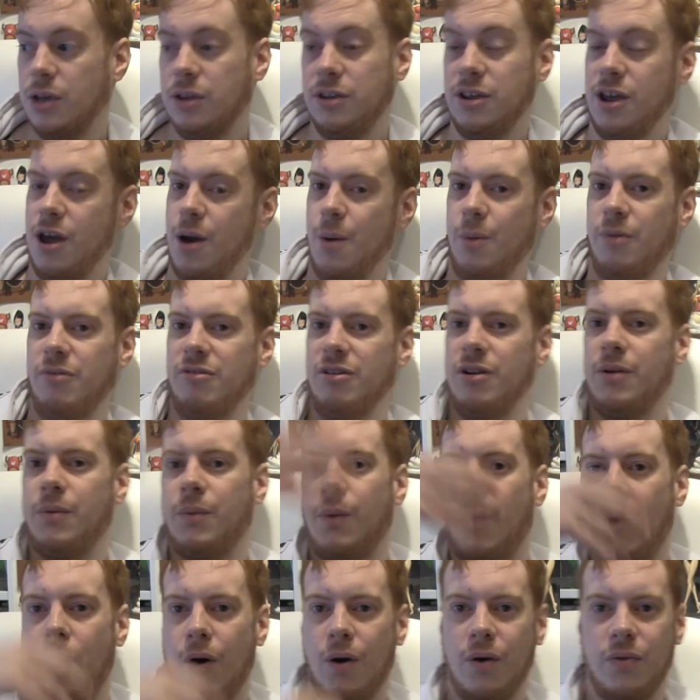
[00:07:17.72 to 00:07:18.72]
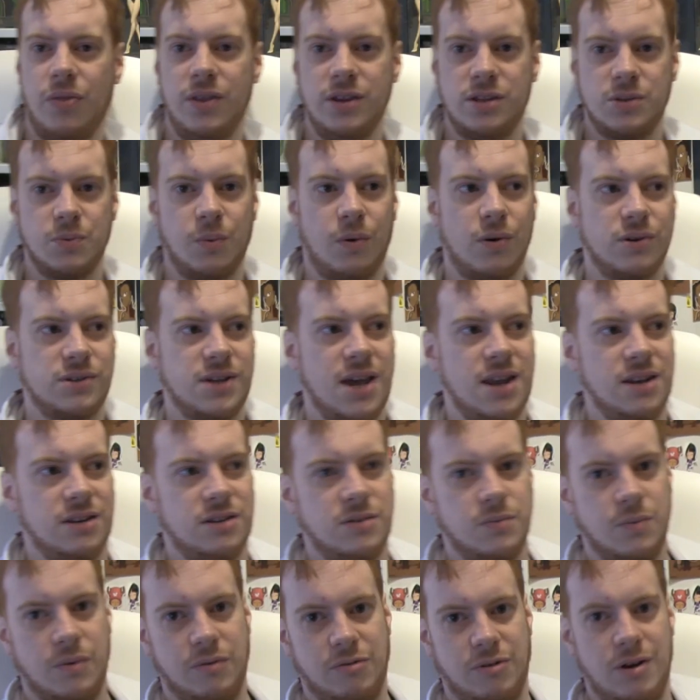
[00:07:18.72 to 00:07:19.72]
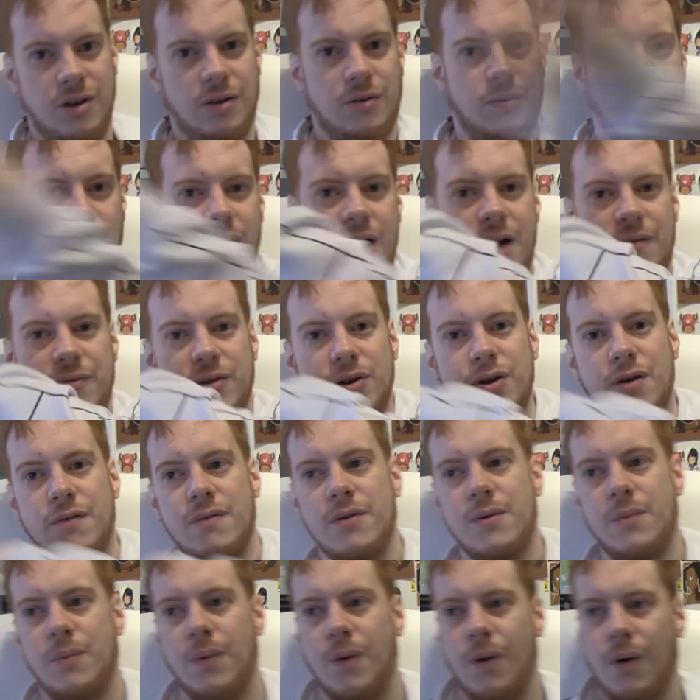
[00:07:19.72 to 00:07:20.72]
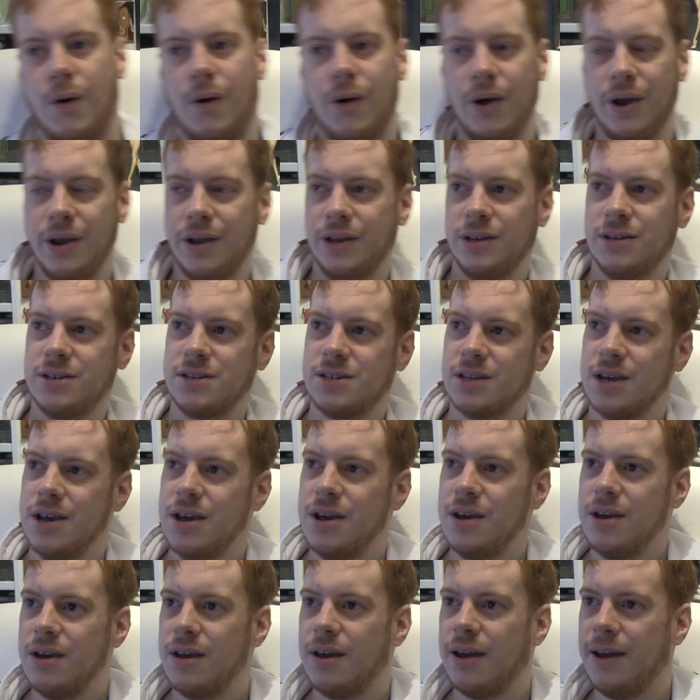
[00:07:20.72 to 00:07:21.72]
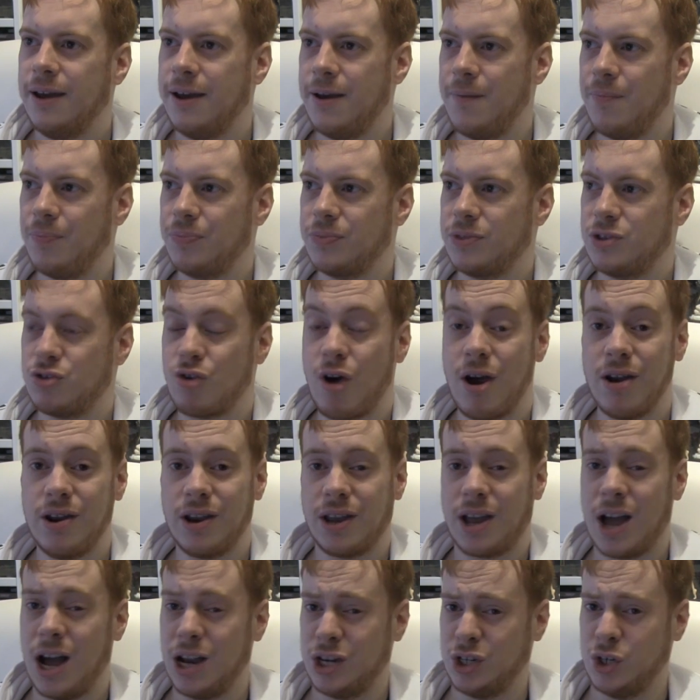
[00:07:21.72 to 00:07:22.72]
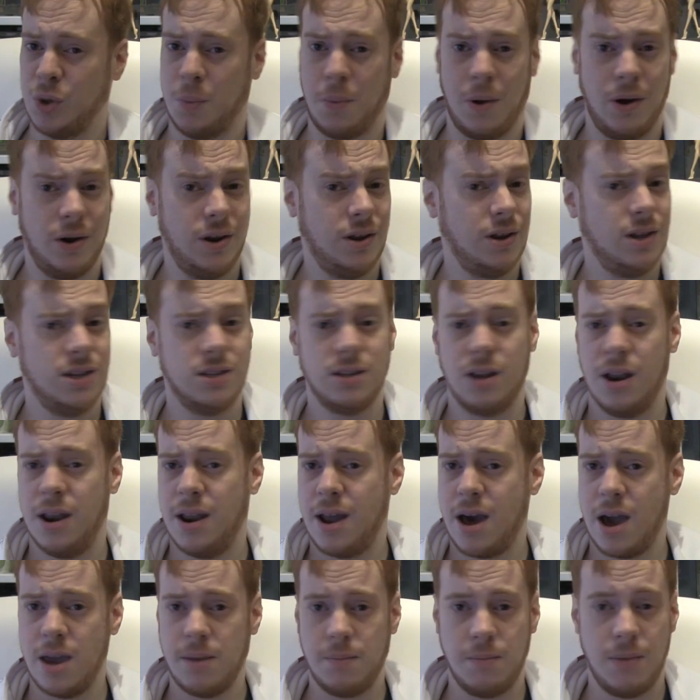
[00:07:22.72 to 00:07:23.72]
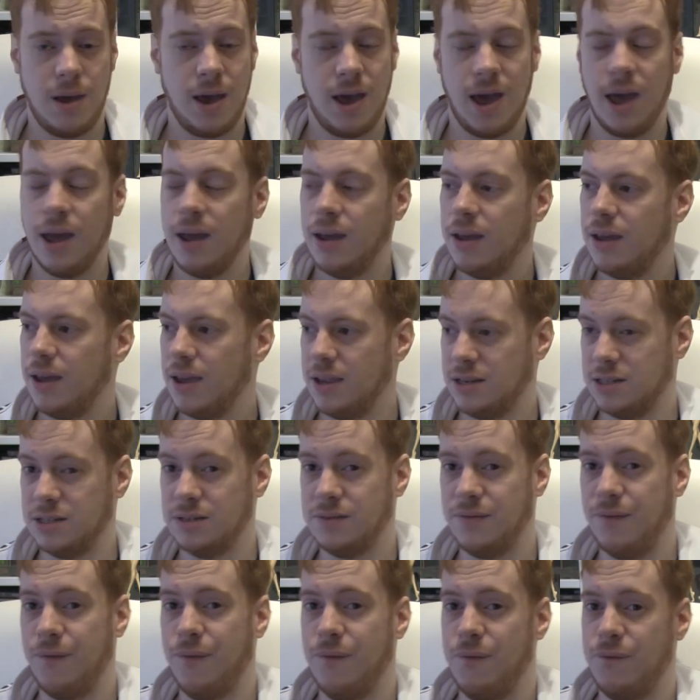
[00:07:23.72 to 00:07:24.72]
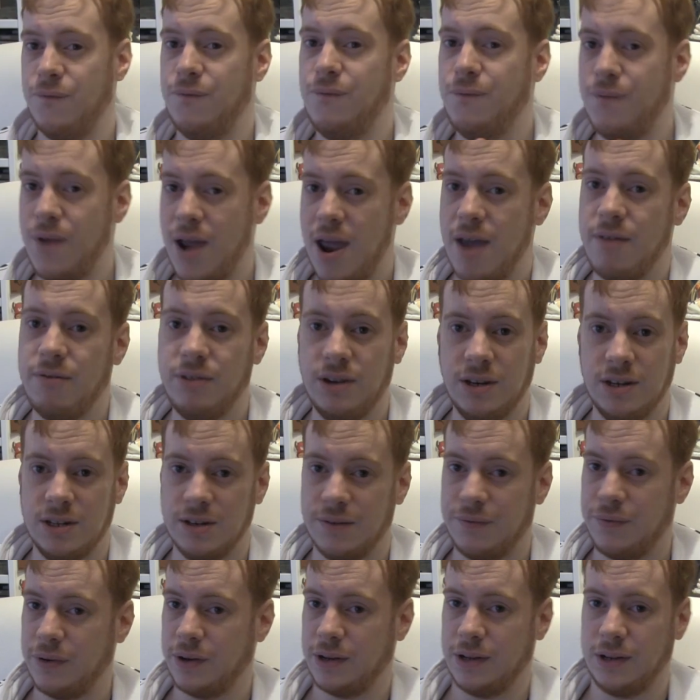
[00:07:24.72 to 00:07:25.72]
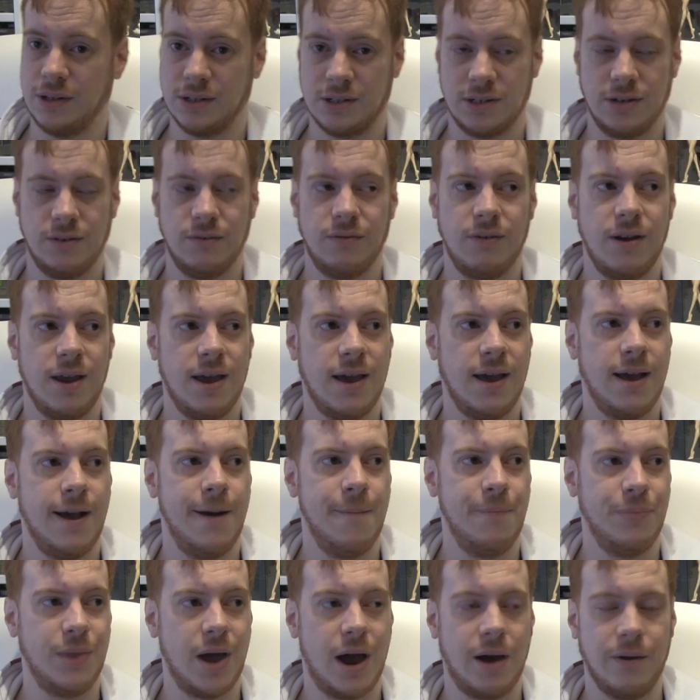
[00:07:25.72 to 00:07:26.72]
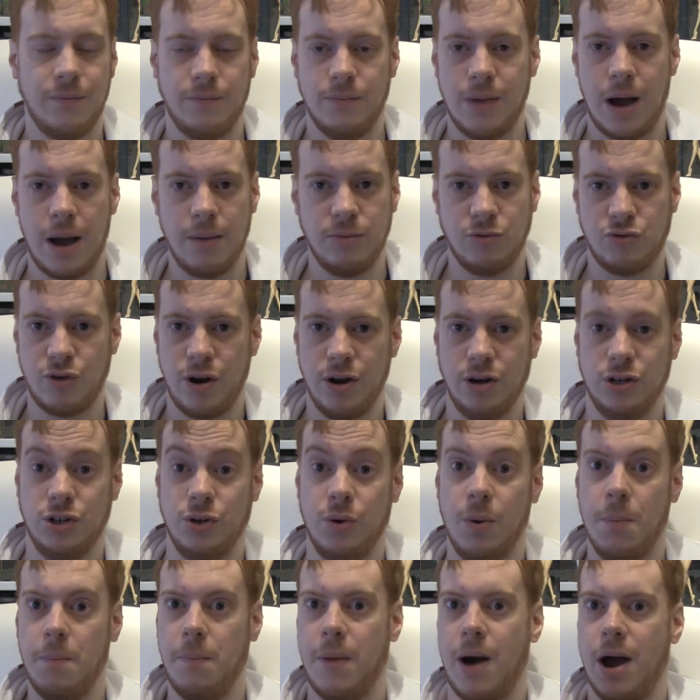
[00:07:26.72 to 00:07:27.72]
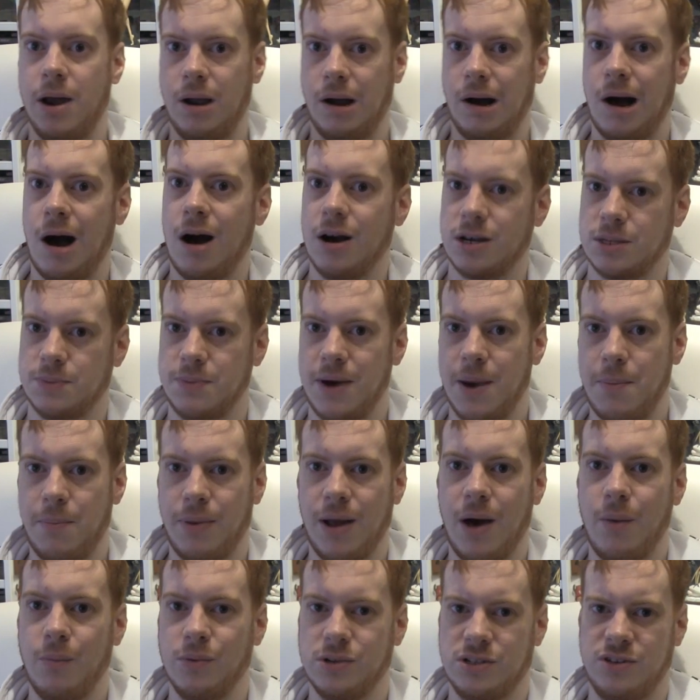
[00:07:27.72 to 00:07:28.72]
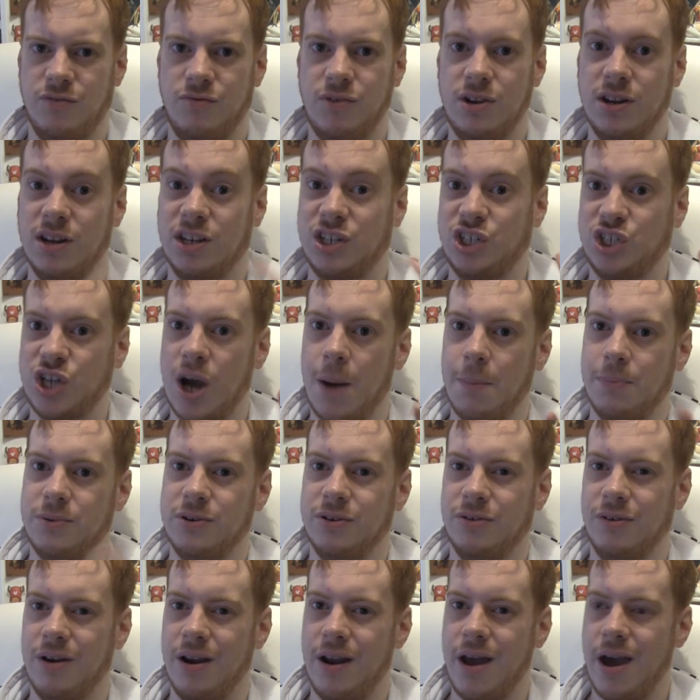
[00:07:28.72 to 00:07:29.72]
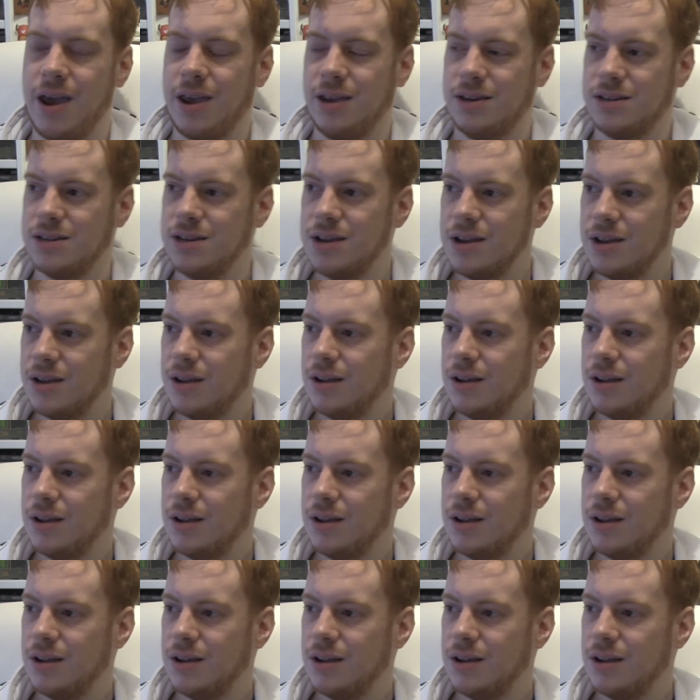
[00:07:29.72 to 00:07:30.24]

yeah, we're in a war. This war's ended, but we're, we'll have another war, and um, trying to catch up on it is a nightmare. It's very difficult to. read. Um, I, I'm trying to do it by arcs. My plan was to read a chapter a night